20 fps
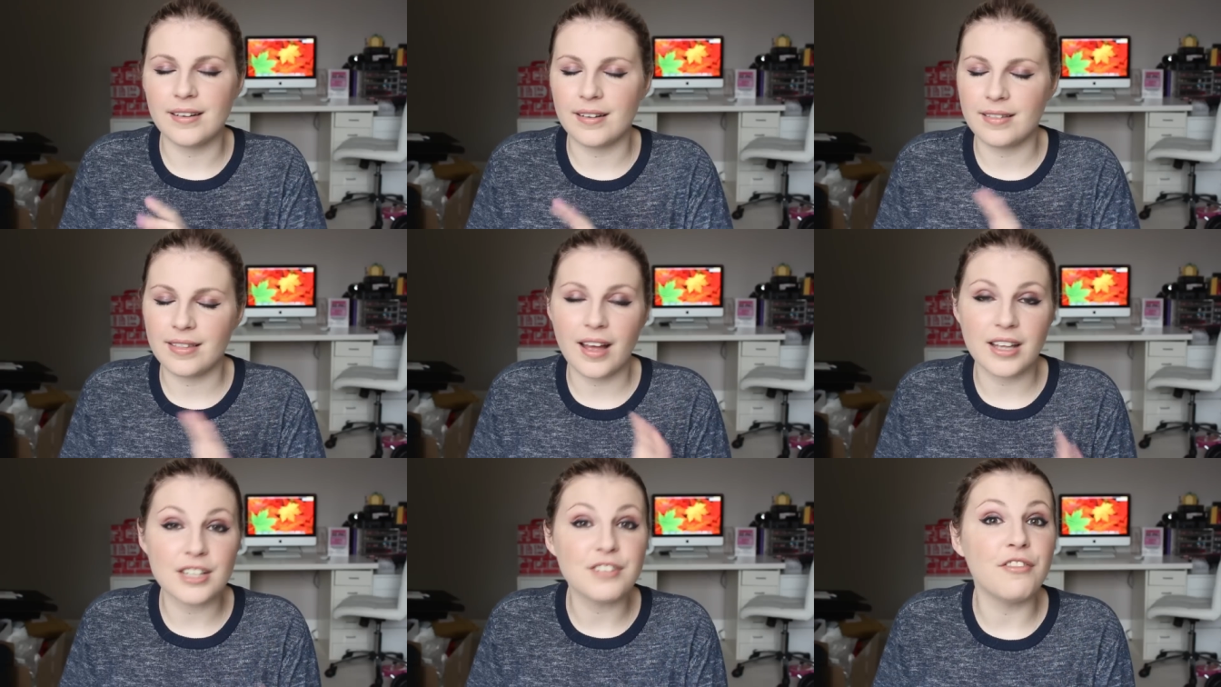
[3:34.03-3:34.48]

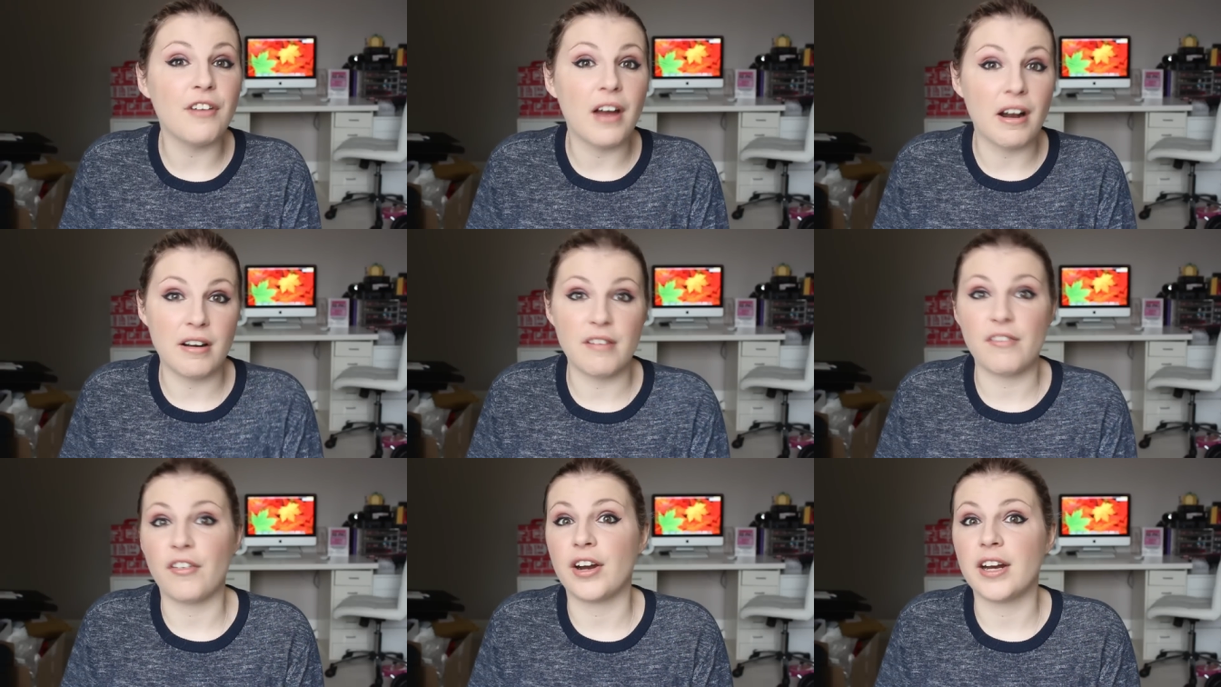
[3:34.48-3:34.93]
and that's
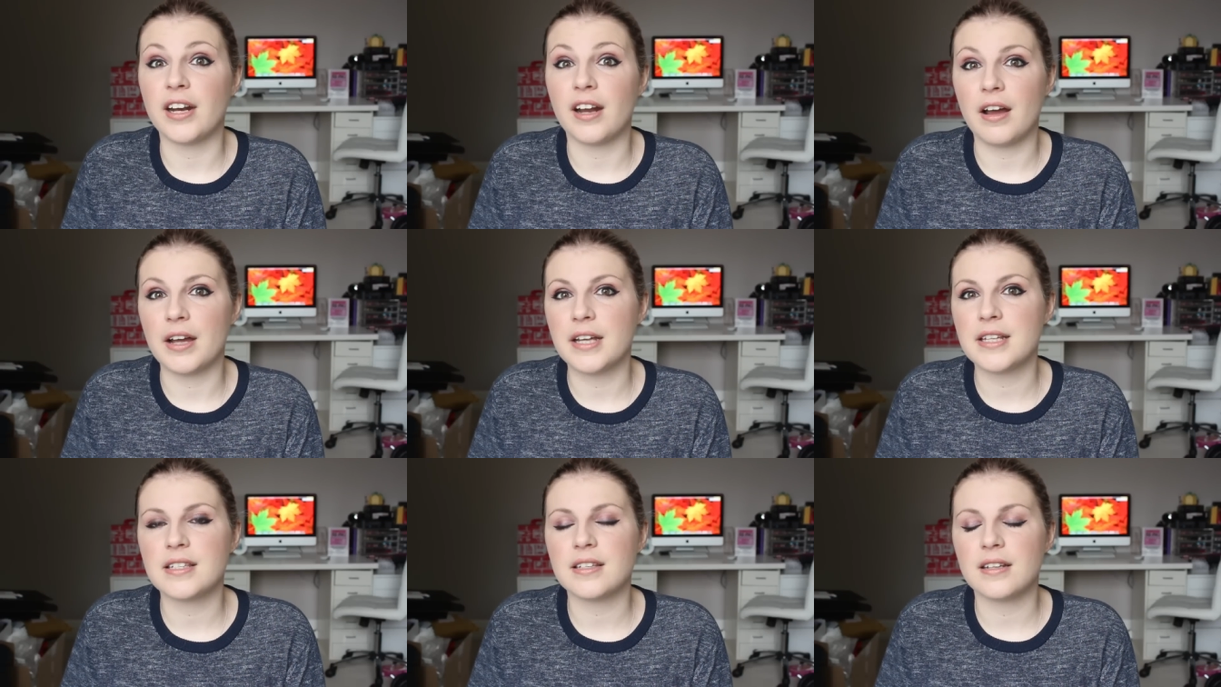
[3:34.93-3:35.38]
very, very
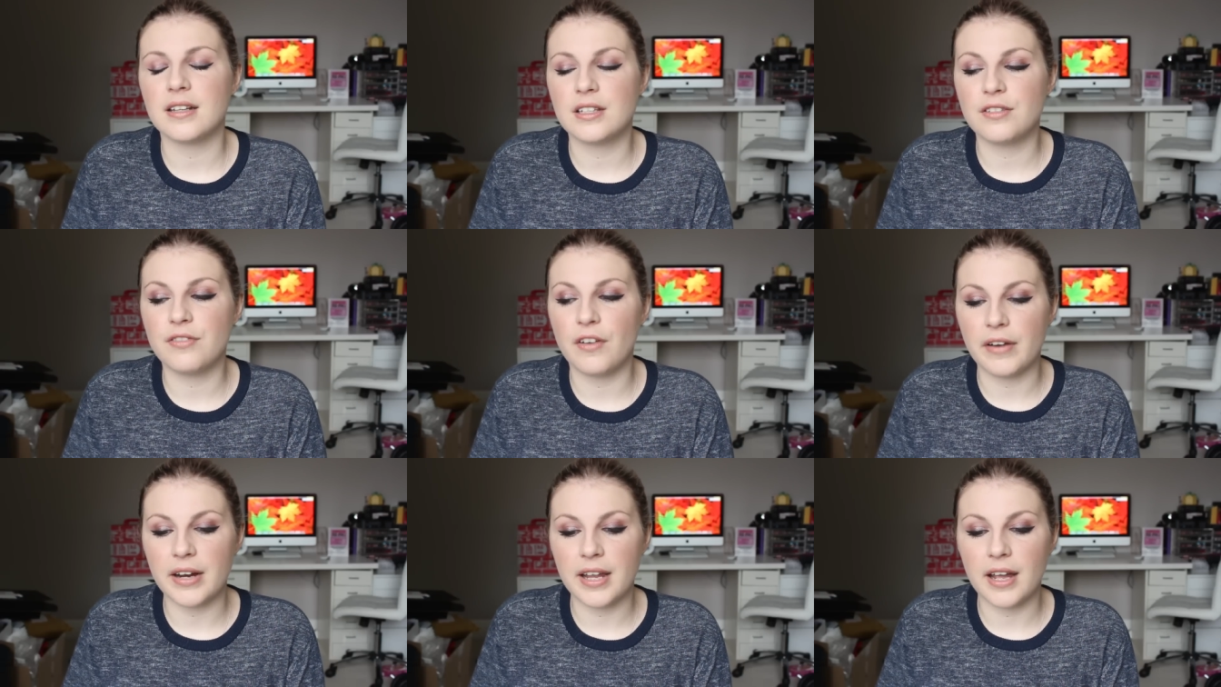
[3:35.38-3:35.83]
nice.
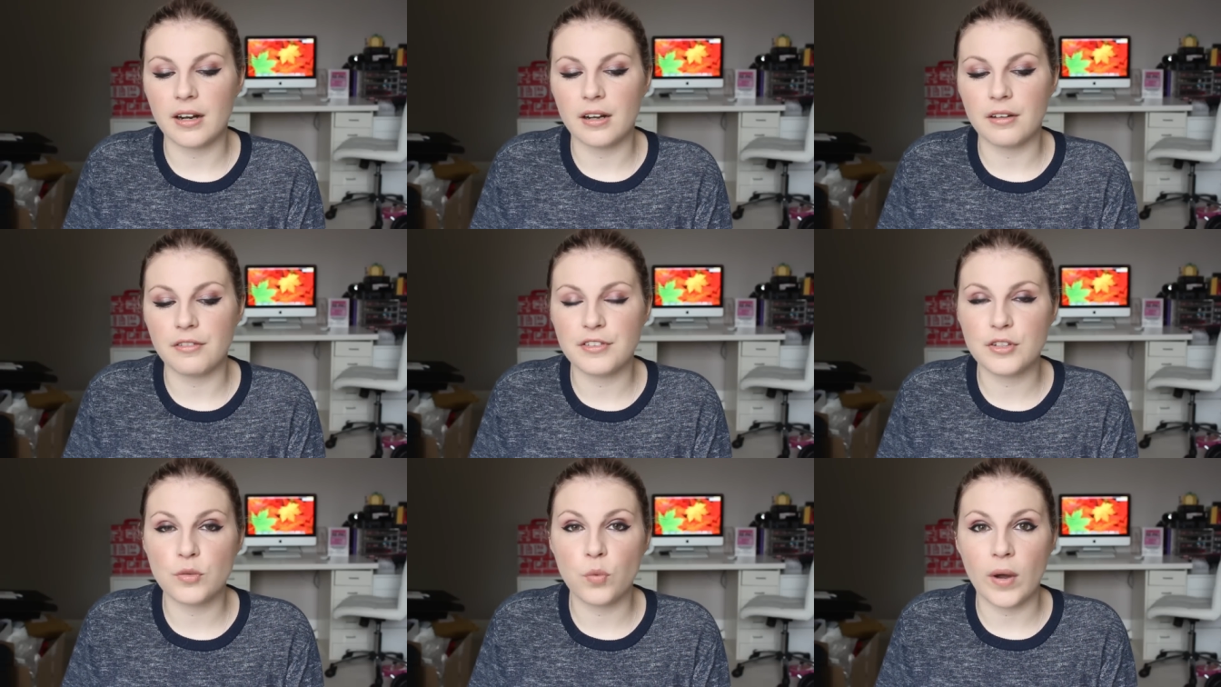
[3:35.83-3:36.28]
It's very
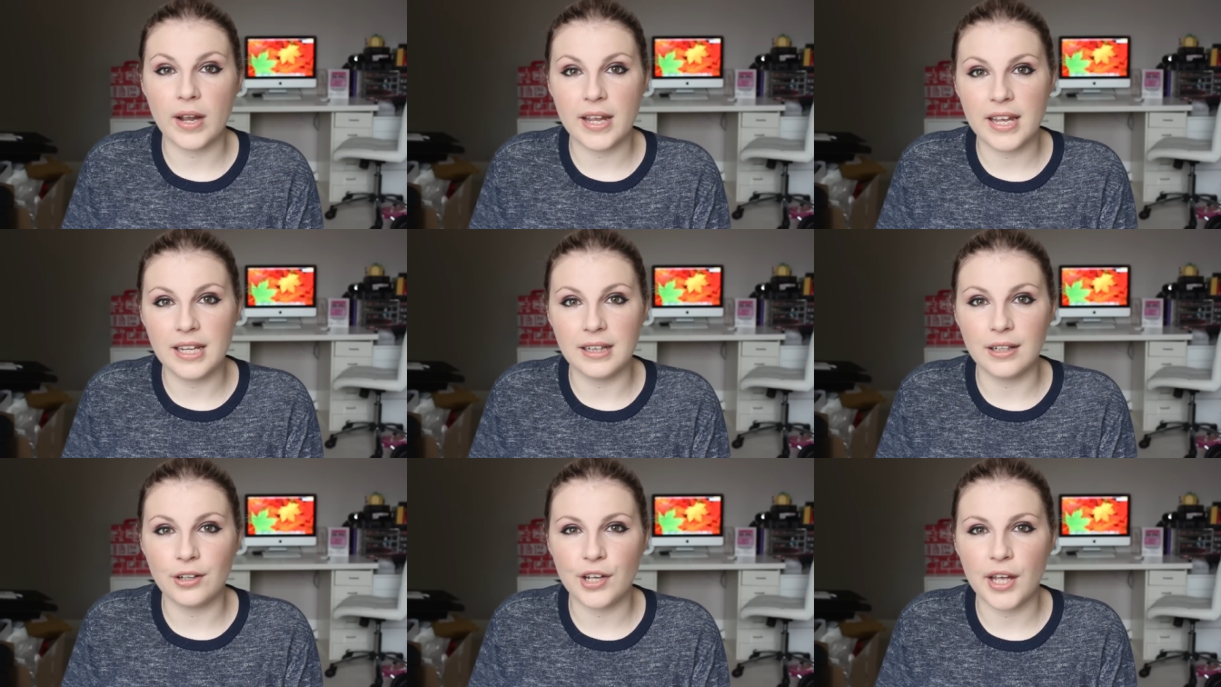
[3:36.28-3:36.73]
kind of
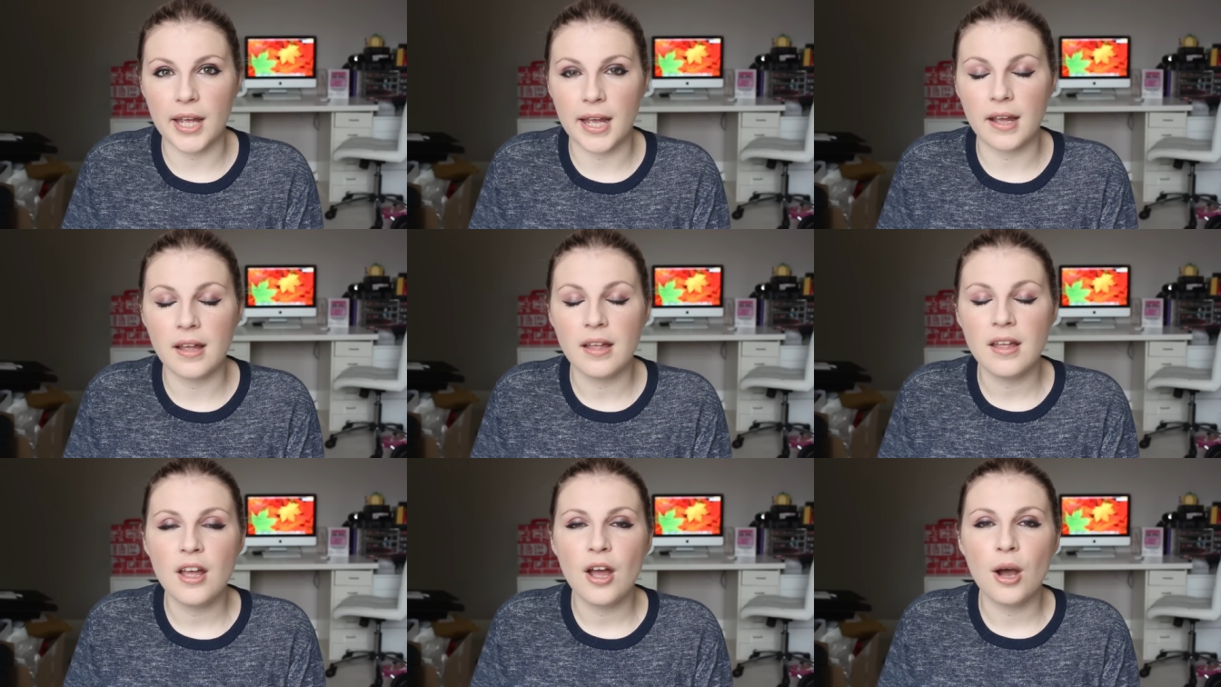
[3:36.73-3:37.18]
swanky
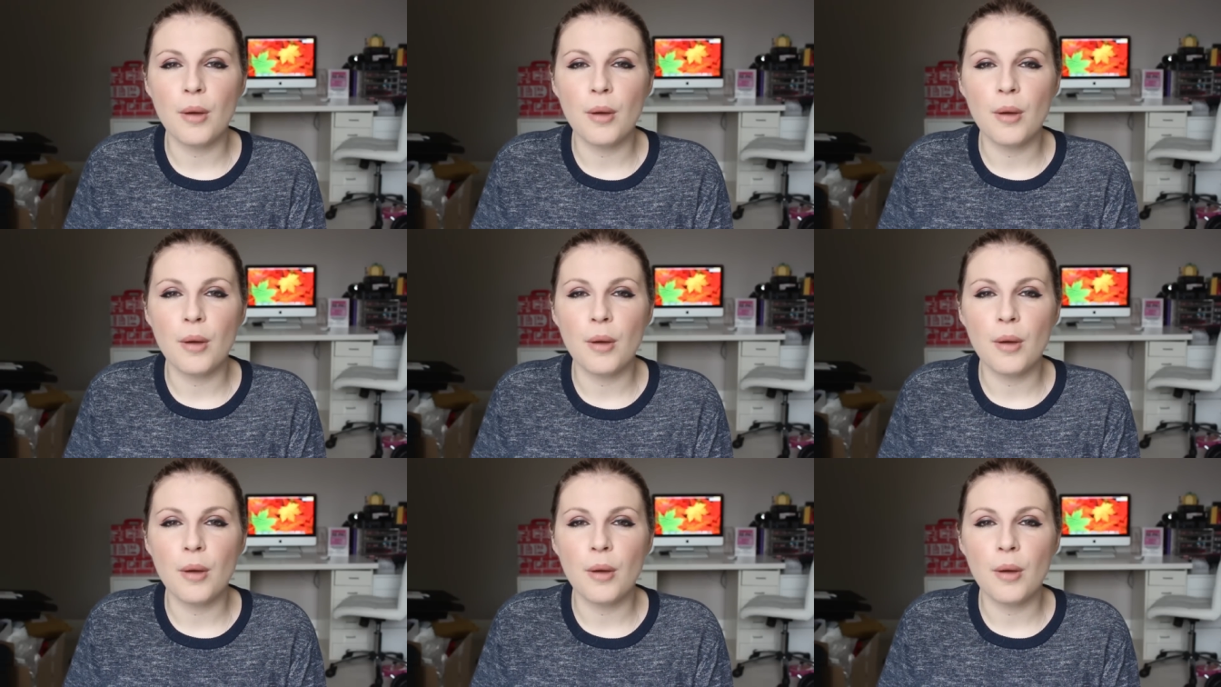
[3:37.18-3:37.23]
looking.